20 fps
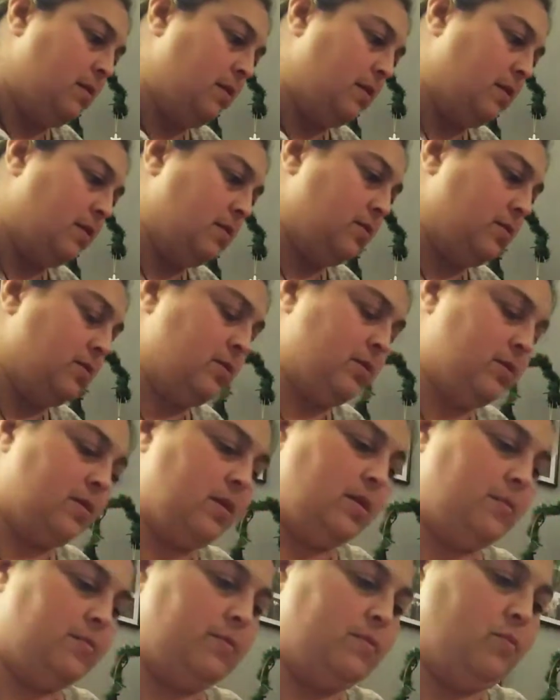We got just a
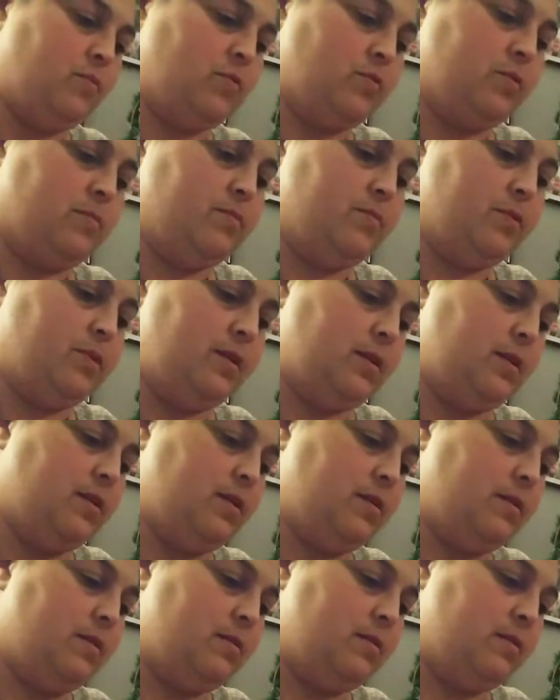couple more to put
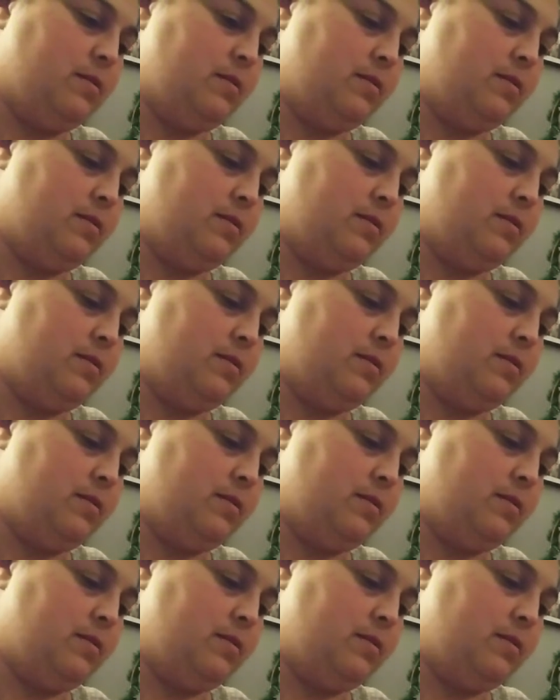in.